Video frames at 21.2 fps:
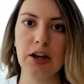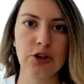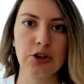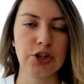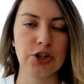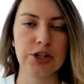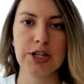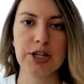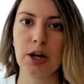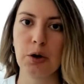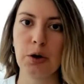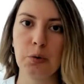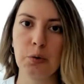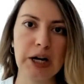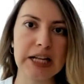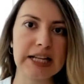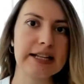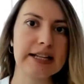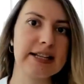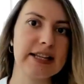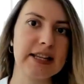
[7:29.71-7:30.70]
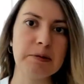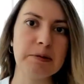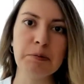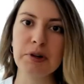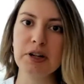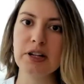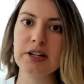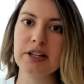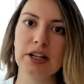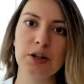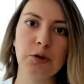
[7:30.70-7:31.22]
Just like one
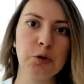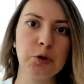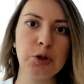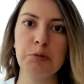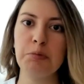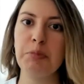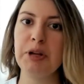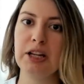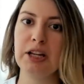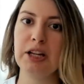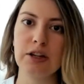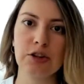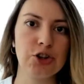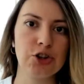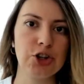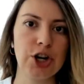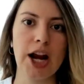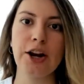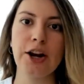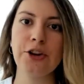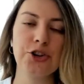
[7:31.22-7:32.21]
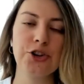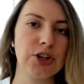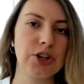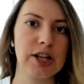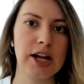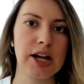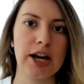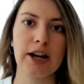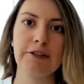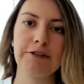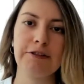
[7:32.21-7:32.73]
symbol that would be changing
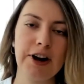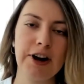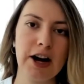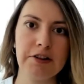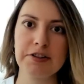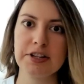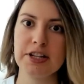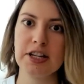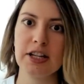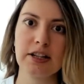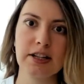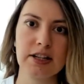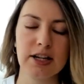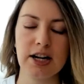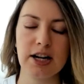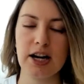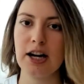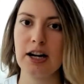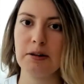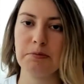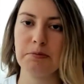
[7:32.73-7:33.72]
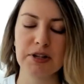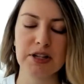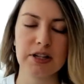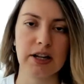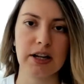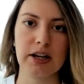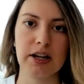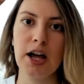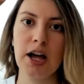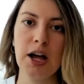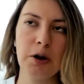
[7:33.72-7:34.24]
like 5, 6 times,
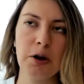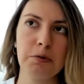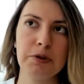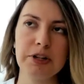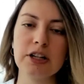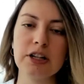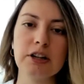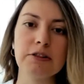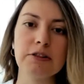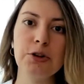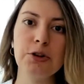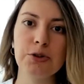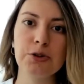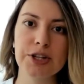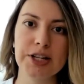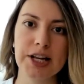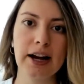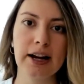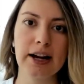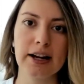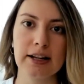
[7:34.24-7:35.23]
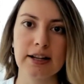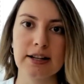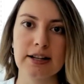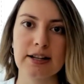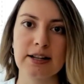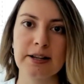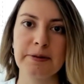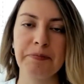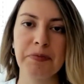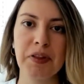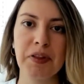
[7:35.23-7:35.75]
like within a few
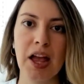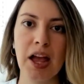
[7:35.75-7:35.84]
seconds.